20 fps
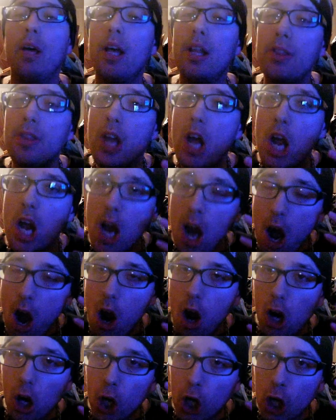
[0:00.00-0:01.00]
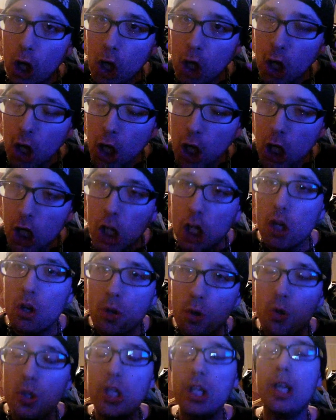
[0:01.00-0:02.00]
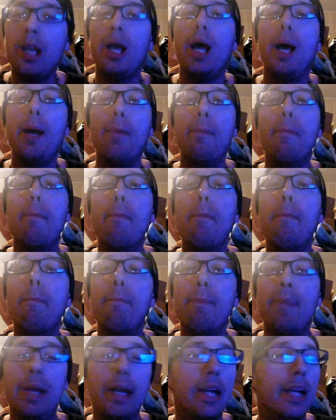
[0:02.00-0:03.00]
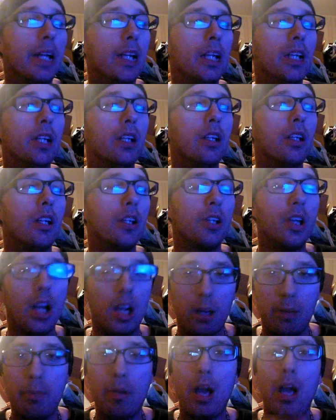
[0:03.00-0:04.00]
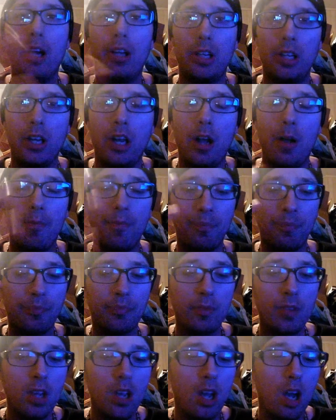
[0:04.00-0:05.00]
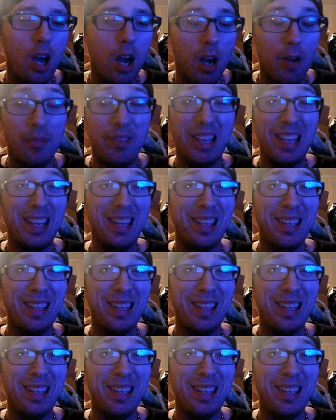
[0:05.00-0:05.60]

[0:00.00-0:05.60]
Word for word: They are huge and big. And talk about, you know, of that